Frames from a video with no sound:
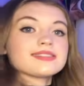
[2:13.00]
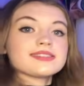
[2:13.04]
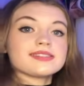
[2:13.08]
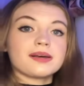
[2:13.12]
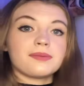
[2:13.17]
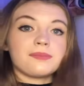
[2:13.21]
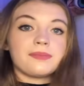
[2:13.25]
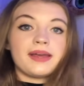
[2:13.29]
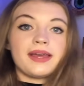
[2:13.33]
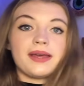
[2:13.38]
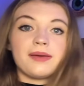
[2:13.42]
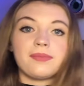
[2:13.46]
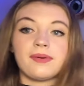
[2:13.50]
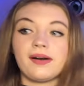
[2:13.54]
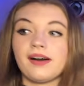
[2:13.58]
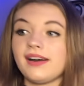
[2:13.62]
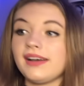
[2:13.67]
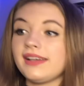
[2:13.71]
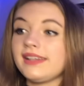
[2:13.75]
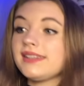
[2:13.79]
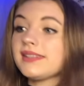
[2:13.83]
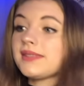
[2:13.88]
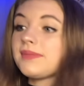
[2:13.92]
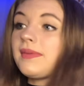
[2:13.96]
some here
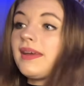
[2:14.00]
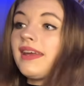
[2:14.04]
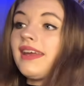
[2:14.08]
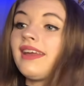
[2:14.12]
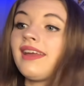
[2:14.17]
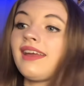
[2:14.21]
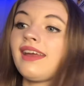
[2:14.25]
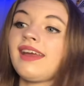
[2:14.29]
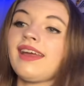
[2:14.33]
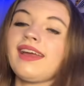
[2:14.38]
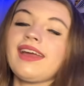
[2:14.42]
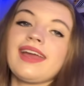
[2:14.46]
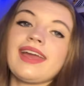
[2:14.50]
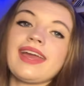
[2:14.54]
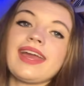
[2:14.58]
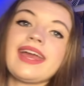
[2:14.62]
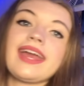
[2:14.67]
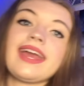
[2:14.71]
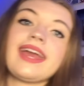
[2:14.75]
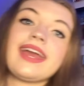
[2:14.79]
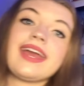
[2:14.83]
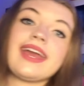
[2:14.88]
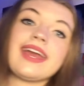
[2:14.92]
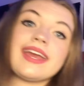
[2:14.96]
behind me.
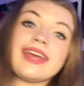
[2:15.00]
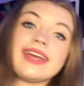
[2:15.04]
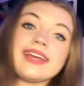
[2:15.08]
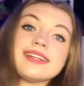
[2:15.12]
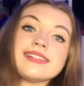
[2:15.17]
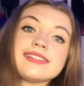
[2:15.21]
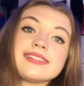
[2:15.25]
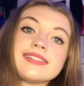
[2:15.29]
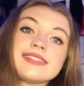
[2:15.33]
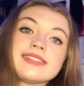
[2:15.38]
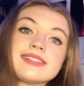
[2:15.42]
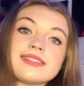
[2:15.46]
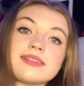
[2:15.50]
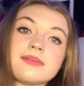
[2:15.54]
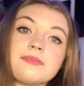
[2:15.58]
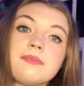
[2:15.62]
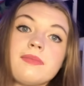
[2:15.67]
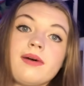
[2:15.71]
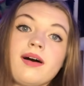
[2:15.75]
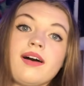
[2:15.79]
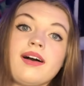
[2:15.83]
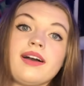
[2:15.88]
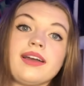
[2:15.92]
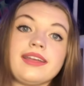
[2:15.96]
Here is
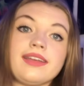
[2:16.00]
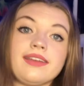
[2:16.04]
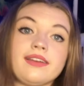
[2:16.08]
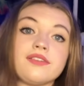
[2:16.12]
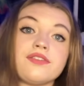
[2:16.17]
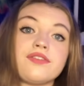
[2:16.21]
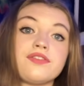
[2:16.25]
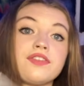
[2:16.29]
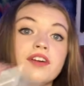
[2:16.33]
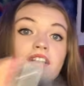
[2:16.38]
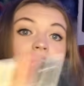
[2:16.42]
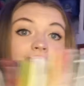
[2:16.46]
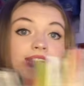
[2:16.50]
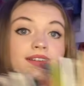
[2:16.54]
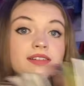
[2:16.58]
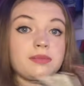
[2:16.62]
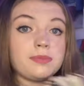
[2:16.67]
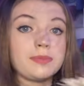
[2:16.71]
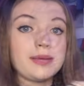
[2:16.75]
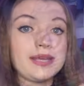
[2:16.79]
my final piece.